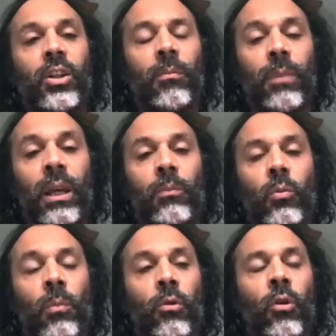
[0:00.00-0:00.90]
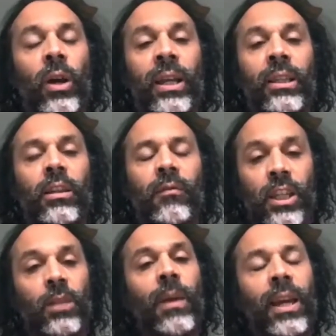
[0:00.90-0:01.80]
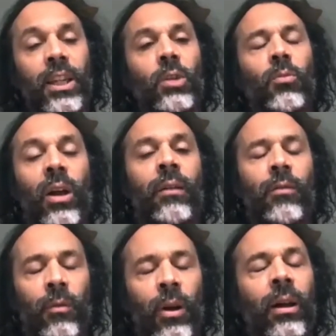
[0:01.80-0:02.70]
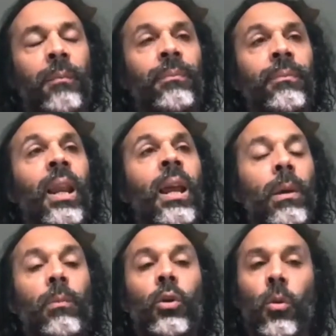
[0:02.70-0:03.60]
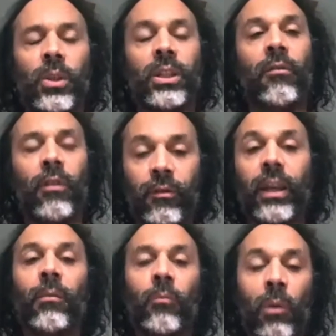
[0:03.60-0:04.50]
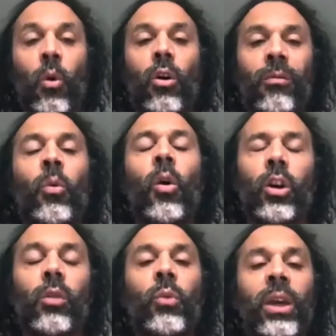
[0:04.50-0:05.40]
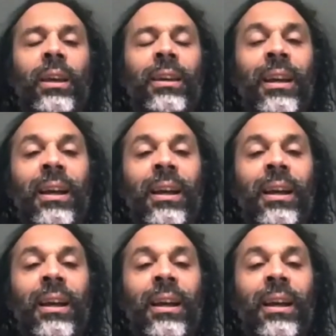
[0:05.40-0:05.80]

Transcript: and people were brought into this space where people were coming together and thinking, well, what can we